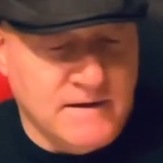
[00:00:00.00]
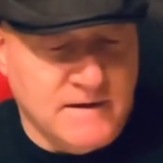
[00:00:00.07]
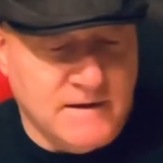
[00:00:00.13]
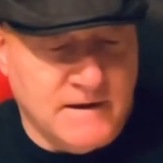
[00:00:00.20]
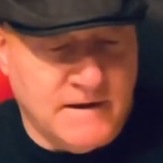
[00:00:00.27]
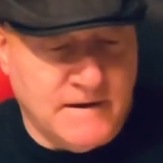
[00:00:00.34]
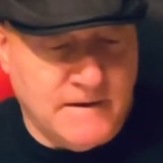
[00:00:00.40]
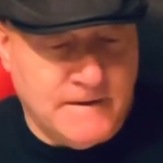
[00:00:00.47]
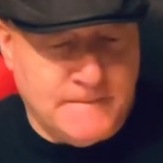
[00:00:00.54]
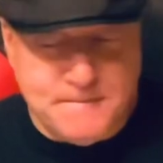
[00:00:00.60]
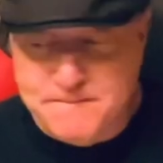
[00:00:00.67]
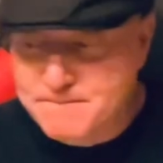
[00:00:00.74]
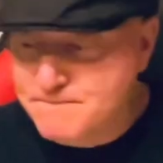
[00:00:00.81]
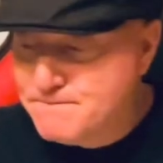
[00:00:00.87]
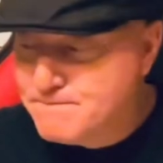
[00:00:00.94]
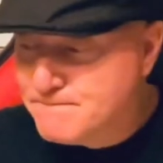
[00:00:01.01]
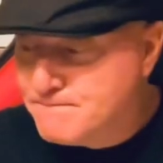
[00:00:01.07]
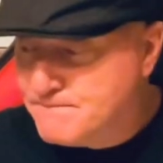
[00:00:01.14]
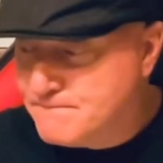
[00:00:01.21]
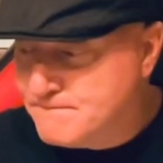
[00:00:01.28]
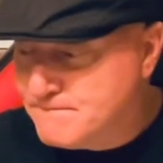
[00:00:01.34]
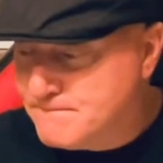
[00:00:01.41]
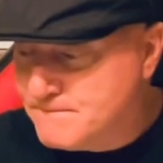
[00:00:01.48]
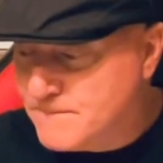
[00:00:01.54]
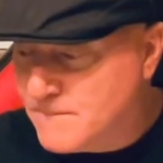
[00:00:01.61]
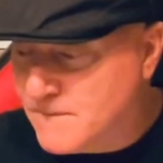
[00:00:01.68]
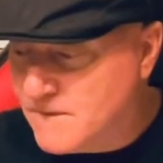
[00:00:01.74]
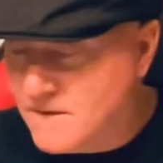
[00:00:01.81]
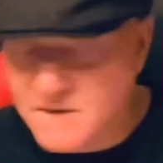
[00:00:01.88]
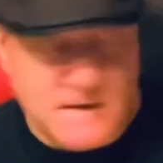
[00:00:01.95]
And
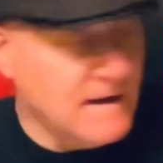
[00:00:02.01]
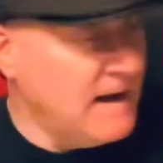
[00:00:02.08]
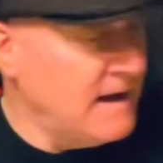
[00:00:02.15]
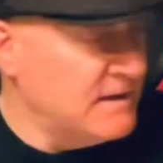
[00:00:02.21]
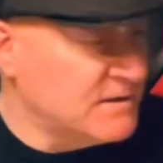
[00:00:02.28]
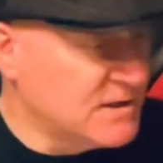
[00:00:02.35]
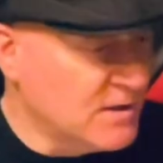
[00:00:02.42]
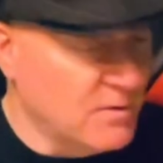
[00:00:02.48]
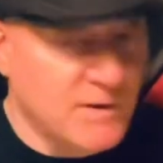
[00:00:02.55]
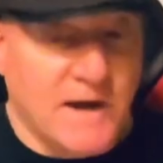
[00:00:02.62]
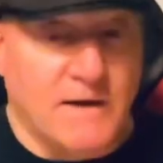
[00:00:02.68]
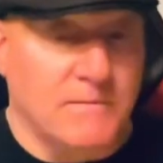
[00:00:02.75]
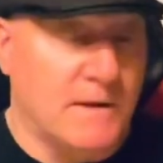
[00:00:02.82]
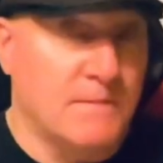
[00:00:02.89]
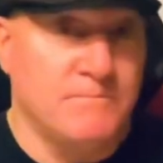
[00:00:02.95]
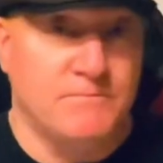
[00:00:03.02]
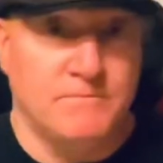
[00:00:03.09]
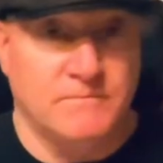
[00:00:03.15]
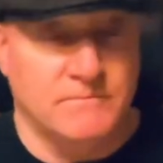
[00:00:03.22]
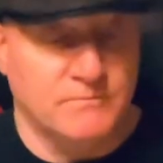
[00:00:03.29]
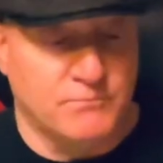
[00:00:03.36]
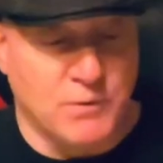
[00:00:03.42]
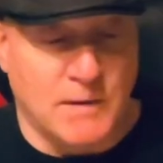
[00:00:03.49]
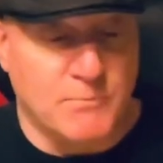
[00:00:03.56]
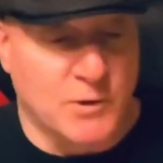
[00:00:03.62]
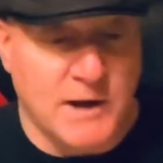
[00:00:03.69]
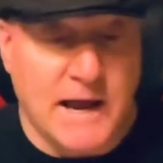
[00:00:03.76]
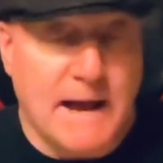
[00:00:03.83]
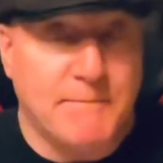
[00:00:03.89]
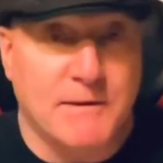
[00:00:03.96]
so, yeah, I'm
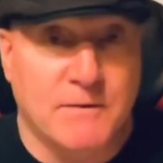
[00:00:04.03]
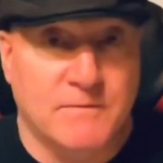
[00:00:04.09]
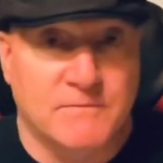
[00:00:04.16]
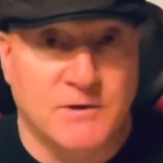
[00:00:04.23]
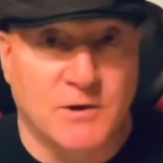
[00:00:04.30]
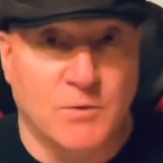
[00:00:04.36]
pretty happy, you know,